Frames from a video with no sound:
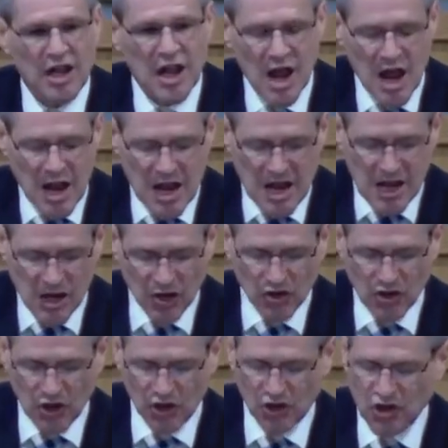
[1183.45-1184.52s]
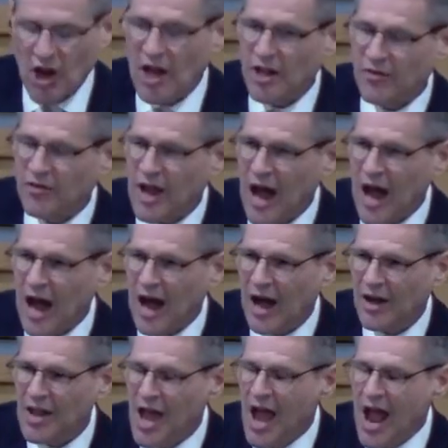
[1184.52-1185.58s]
he is the Son of God.
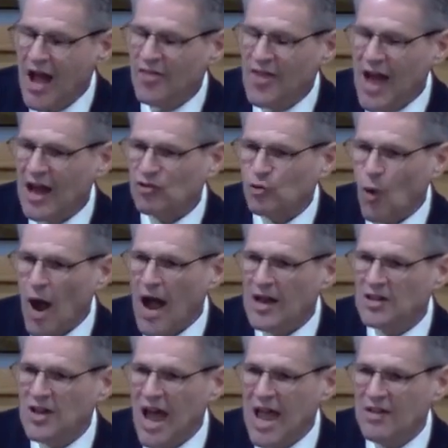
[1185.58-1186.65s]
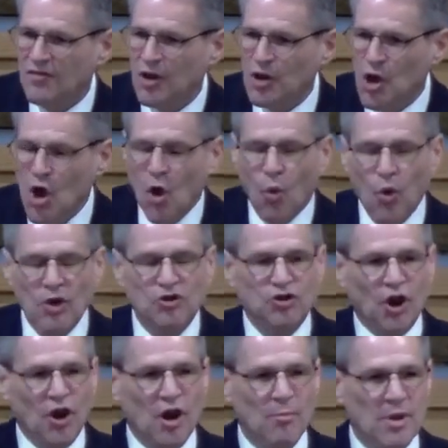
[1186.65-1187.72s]
And that's why David would
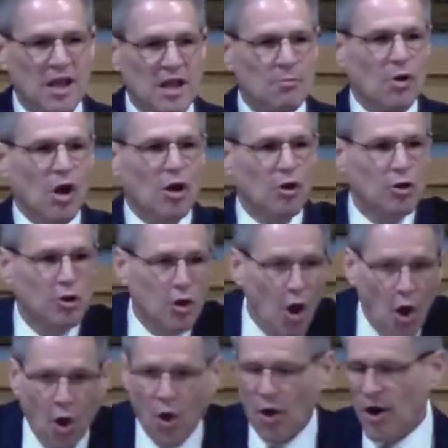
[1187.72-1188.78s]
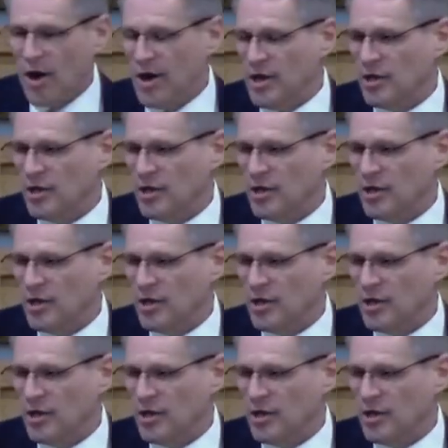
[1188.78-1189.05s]
term him Lord,